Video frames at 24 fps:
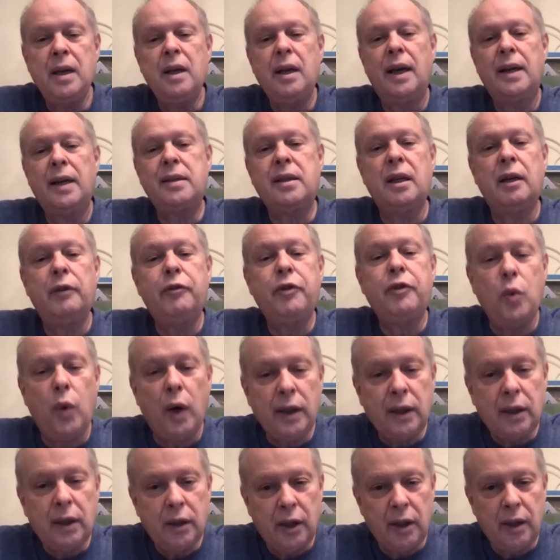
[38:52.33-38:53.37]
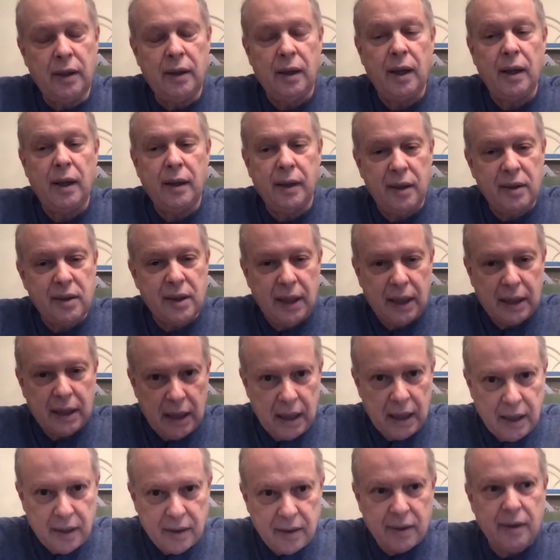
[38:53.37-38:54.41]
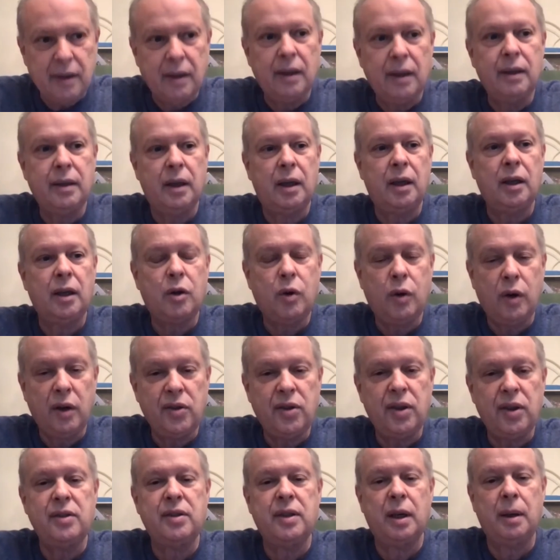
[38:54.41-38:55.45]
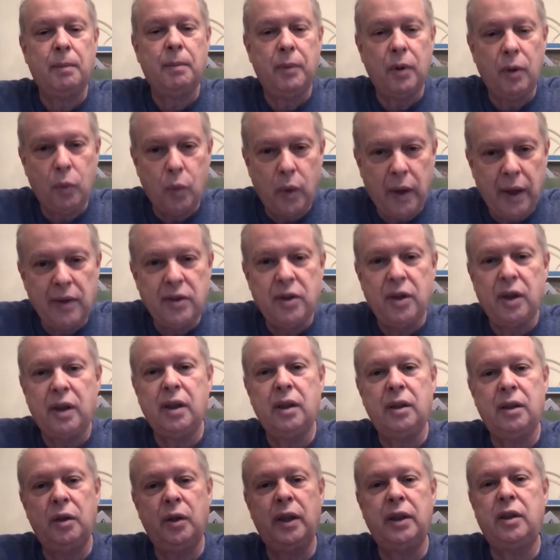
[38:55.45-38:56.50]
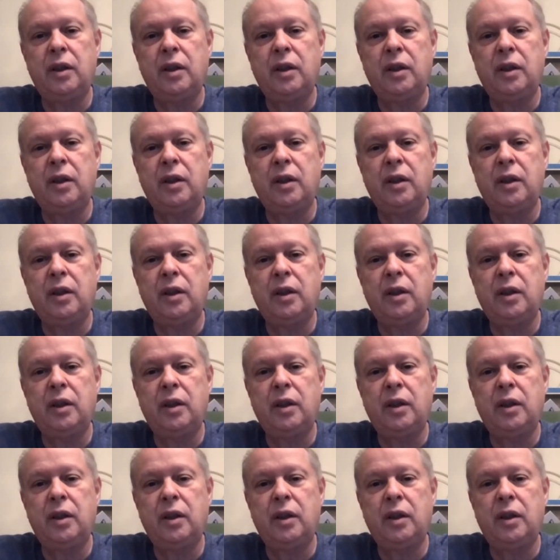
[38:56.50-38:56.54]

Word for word: I said, if you want to learn these techniques, there are courses, there are ways you could do it.